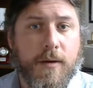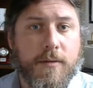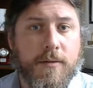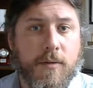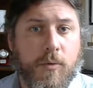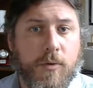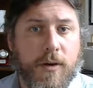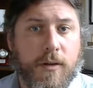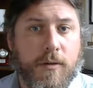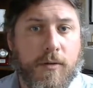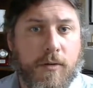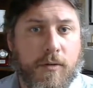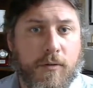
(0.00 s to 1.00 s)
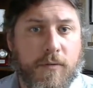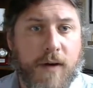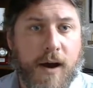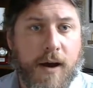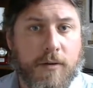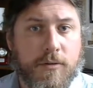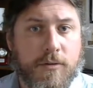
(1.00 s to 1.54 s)
So we'll hit New
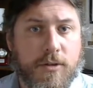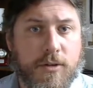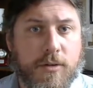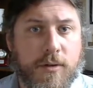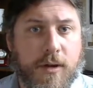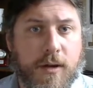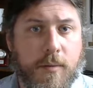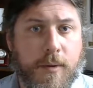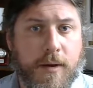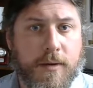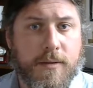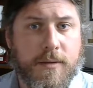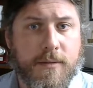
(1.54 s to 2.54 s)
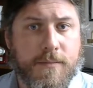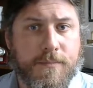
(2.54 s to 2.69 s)
File Geodatabase.